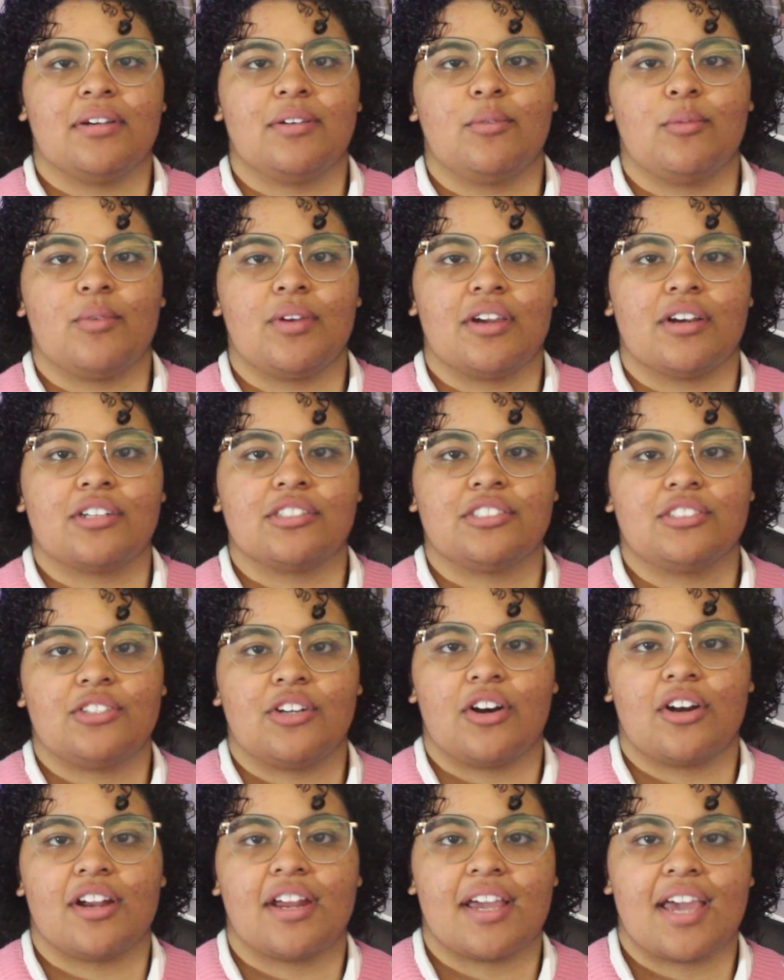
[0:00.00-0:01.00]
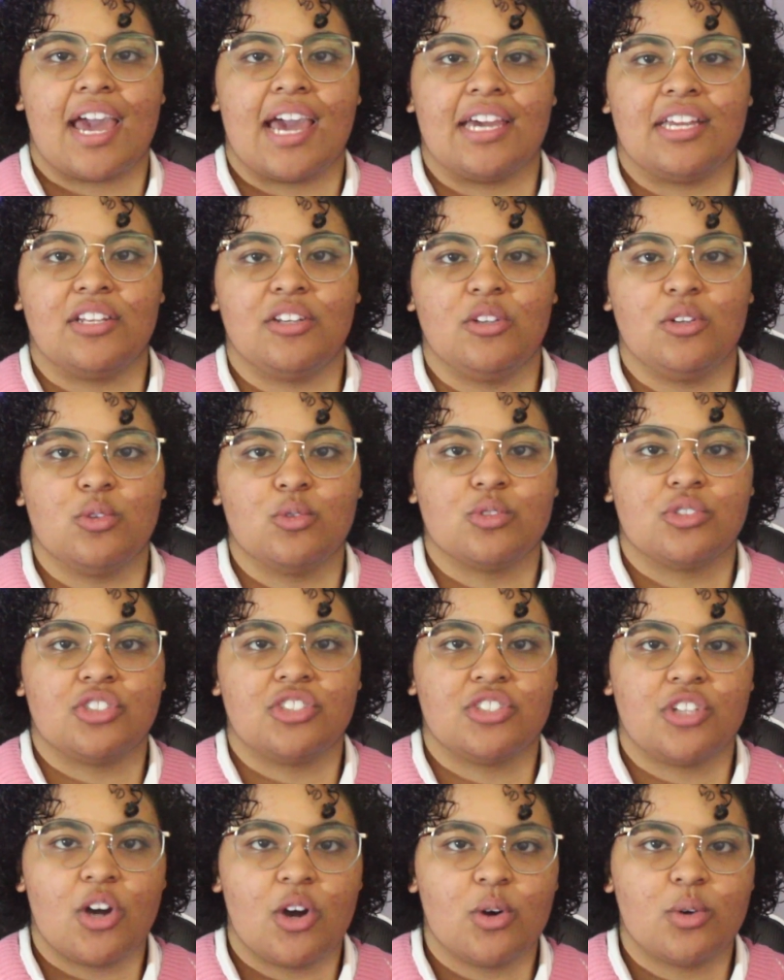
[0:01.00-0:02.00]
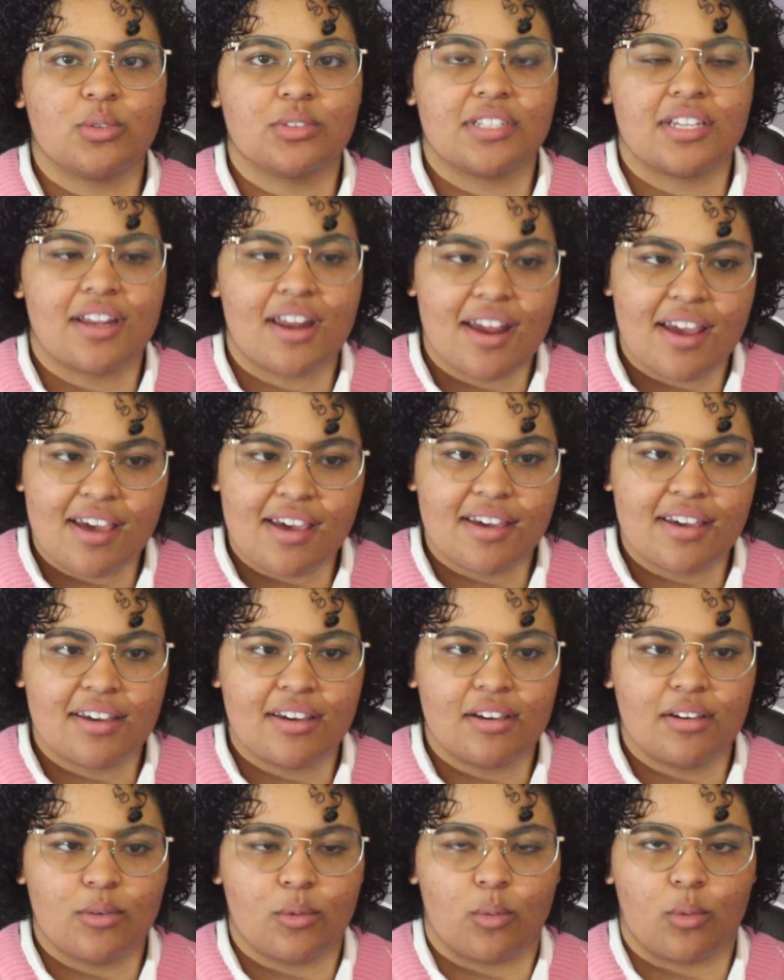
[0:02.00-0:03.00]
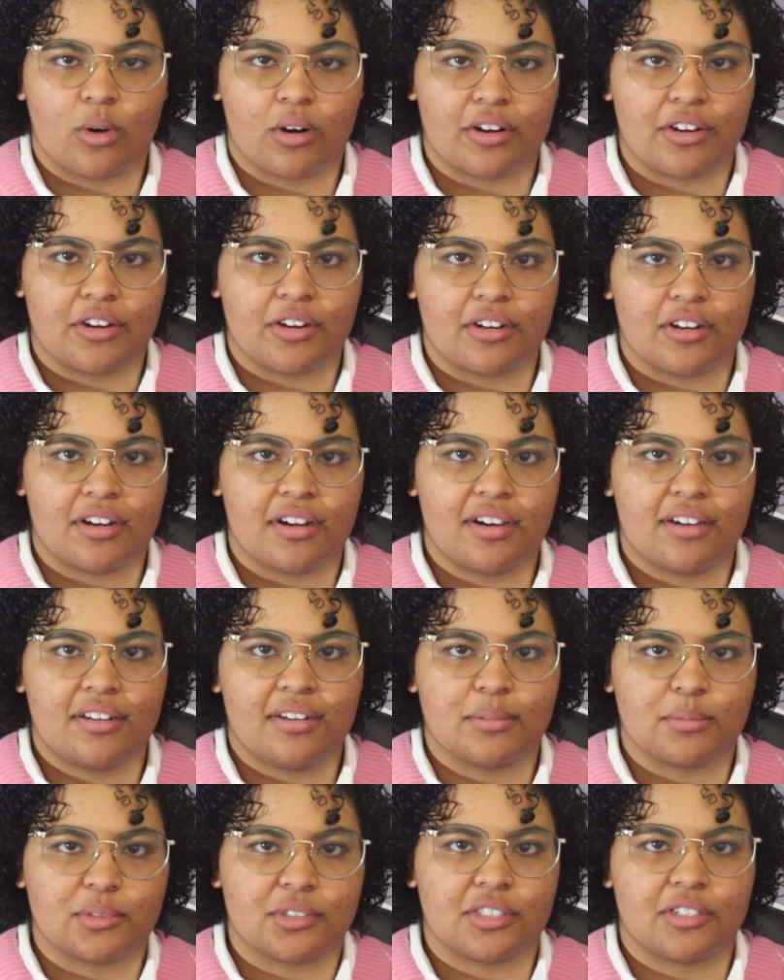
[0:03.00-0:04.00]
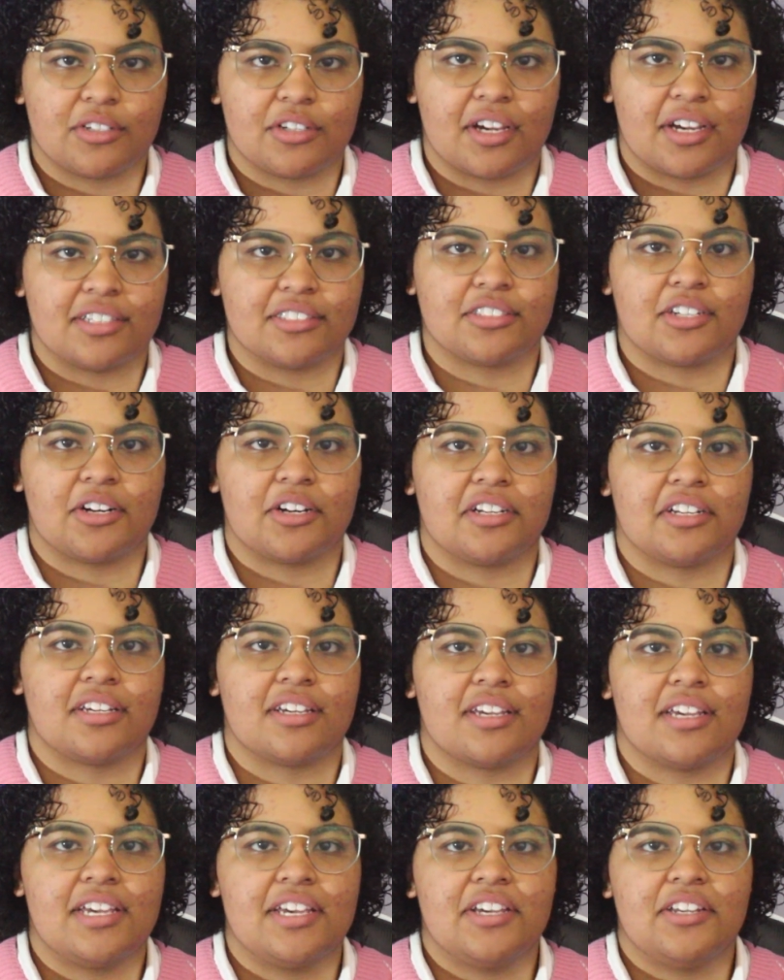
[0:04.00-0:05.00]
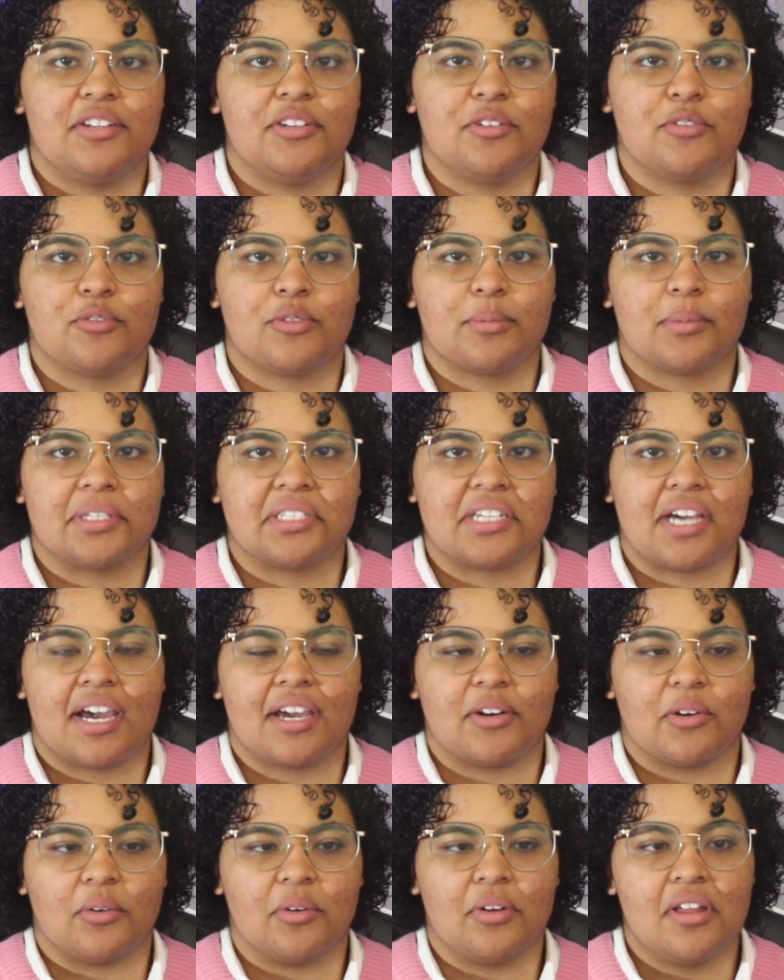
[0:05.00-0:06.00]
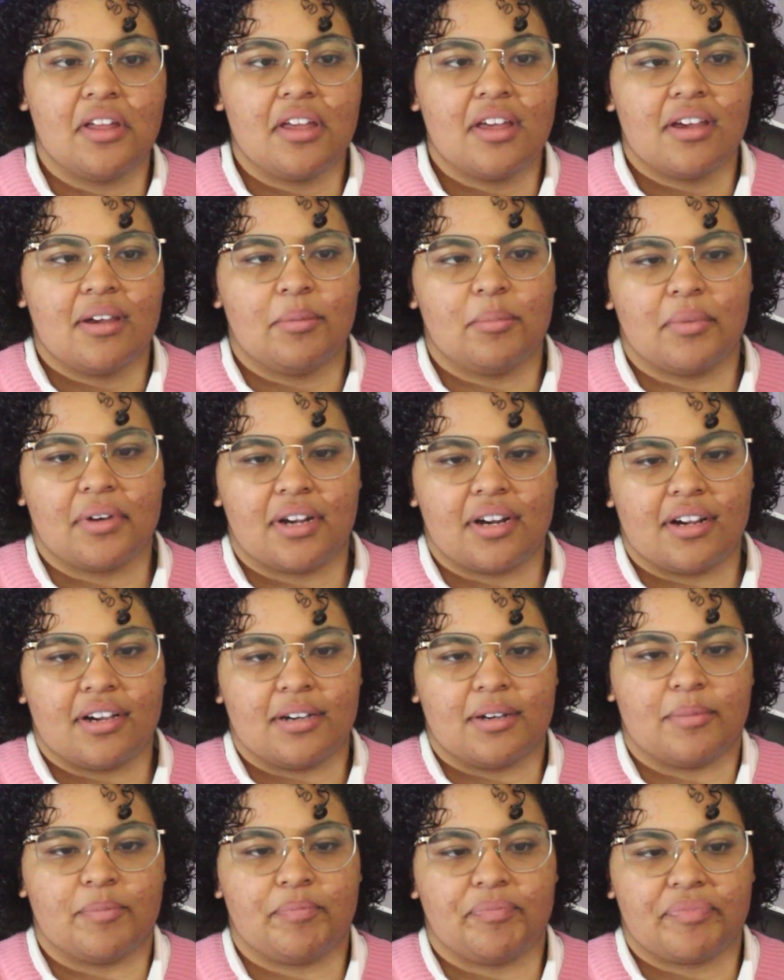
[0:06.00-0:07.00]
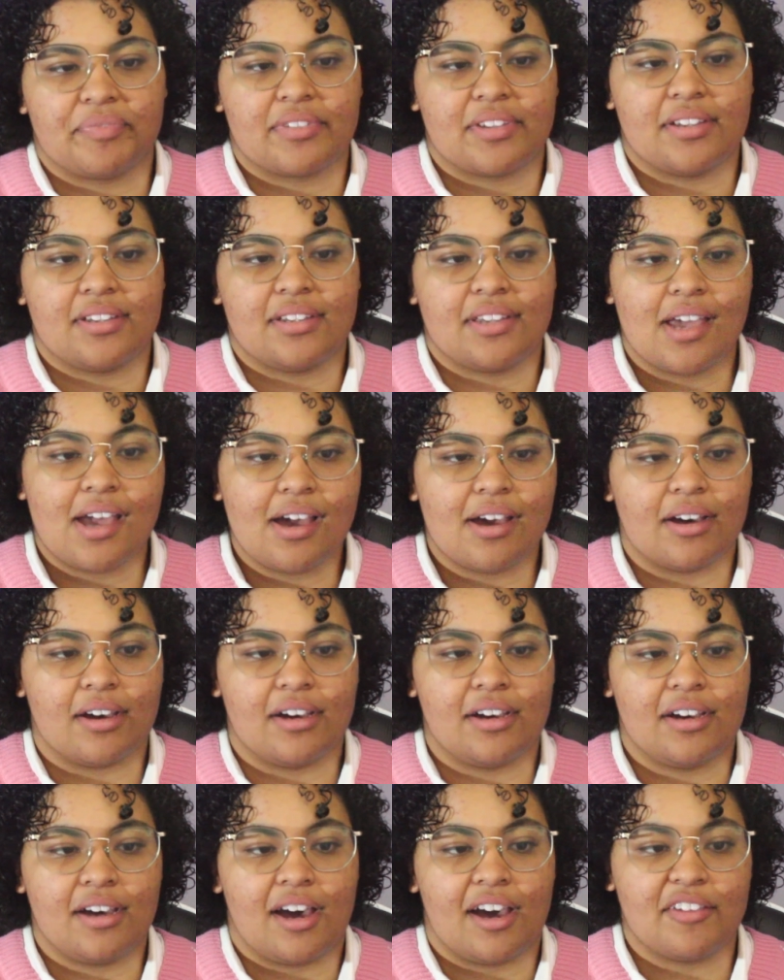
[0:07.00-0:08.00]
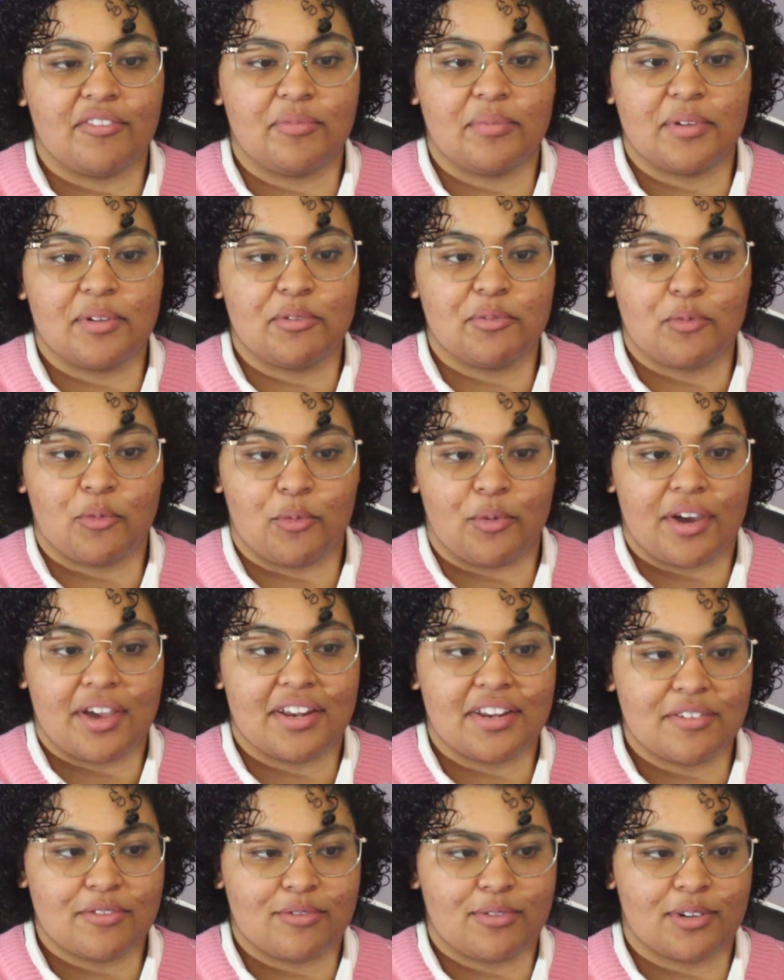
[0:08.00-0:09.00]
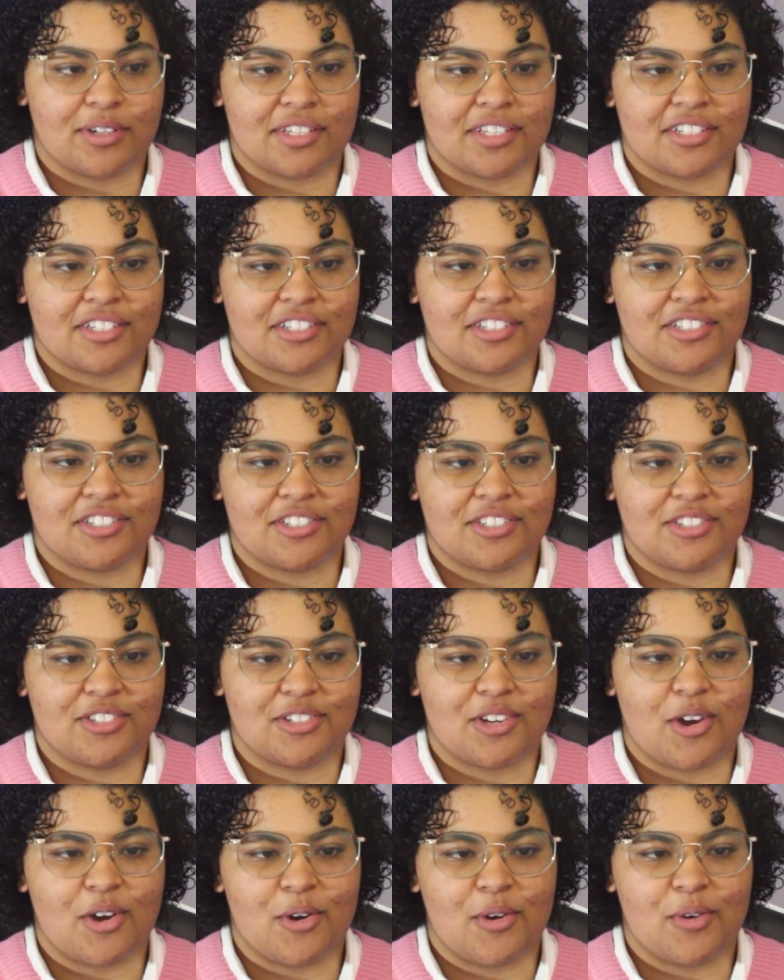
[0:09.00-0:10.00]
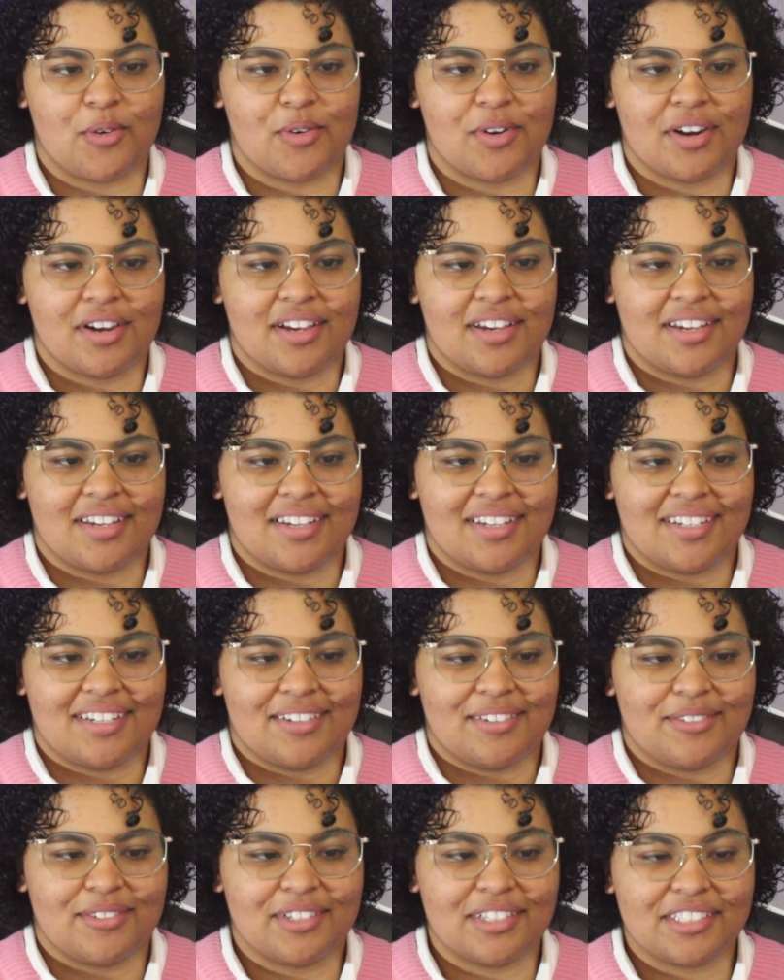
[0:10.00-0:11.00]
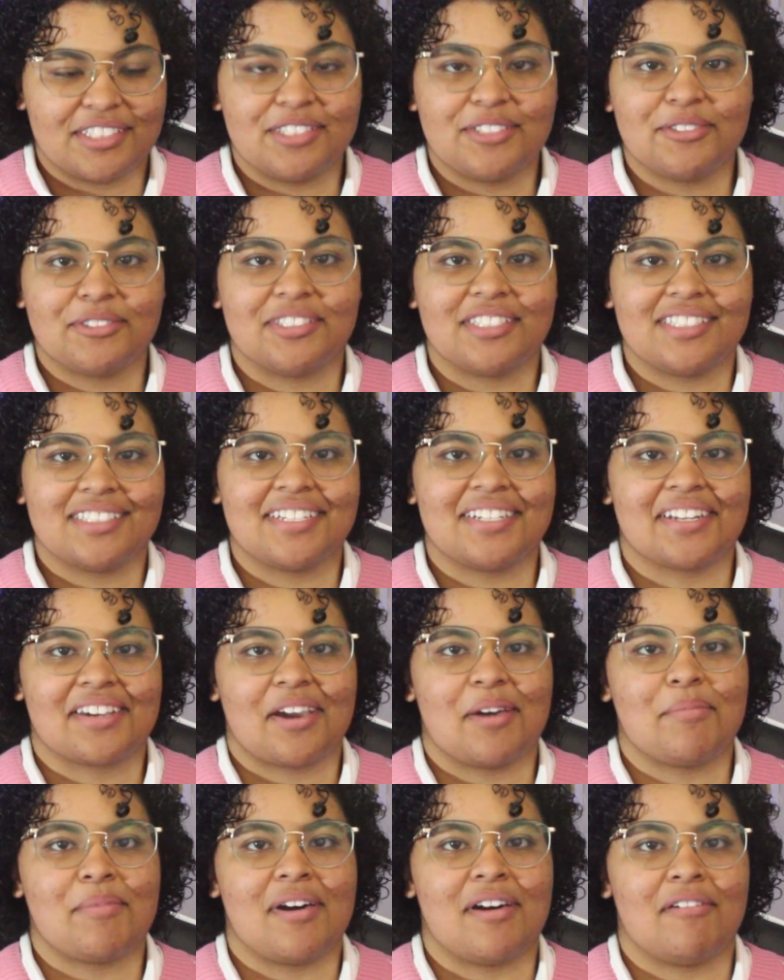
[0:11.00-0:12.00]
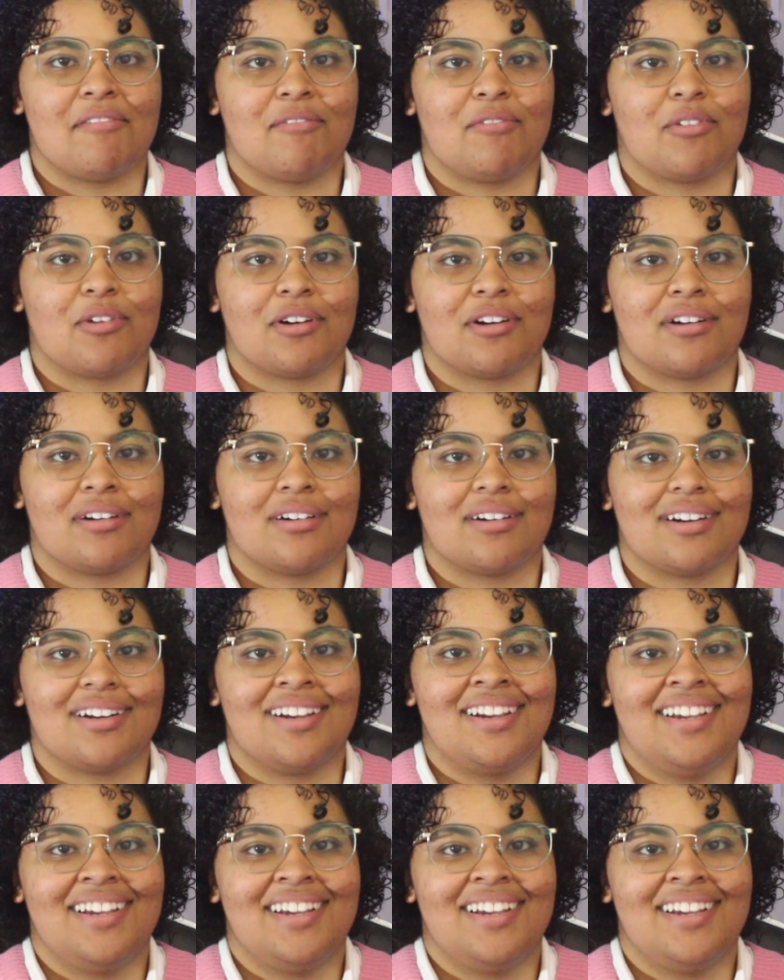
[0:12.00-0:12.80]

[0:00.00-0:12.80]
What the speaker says: We are starting a new show today, Warrior Nun. I'm sure you guys already knew from the title. But I've been waiting for this show, for this new season to come out for,